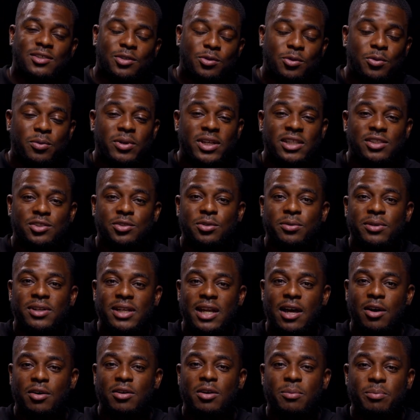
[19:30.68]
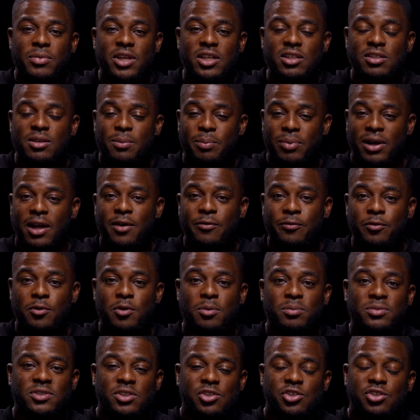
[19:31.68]
are always doing that on the media
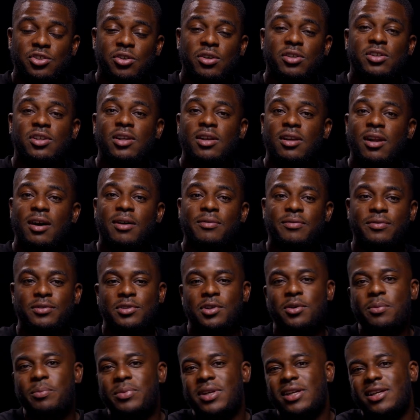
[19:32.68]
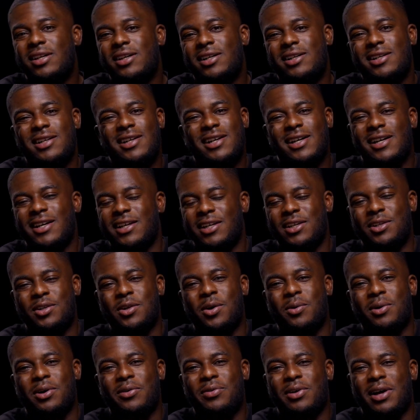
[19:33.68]
platforms and showing your love. Don't be a
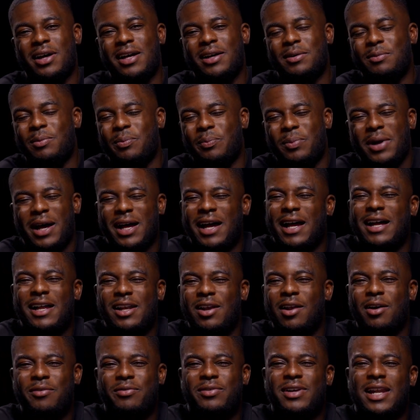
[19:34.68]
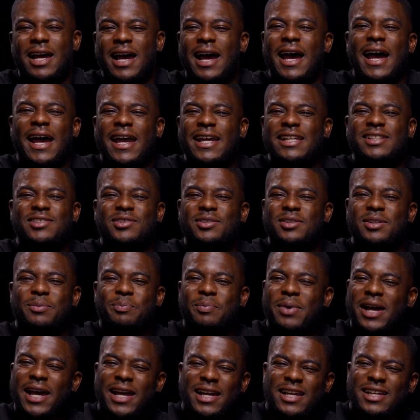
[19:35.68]
lover that hides on the
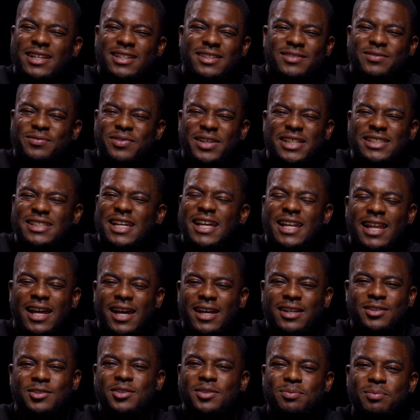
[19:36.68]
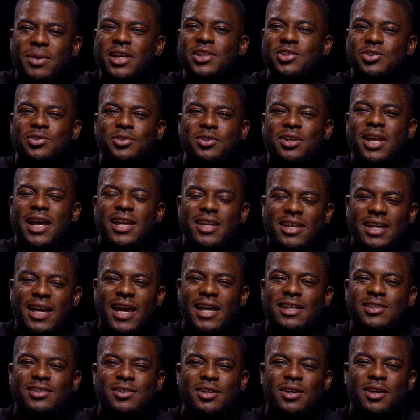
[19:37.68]
back and things like that. Just make sure that you
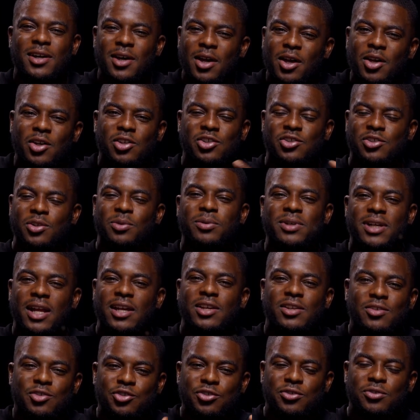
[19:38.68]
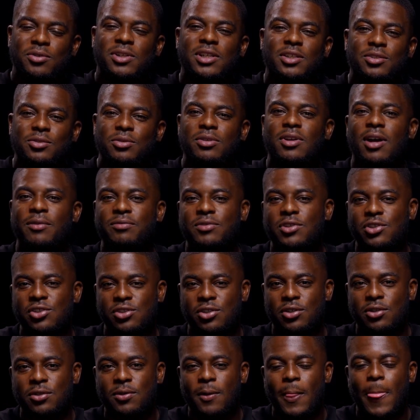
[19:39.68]
guys are showing that you truly do love the
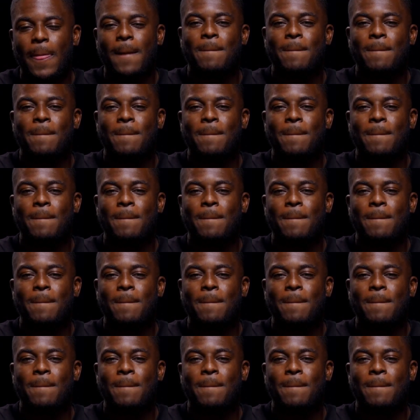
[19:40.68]
show.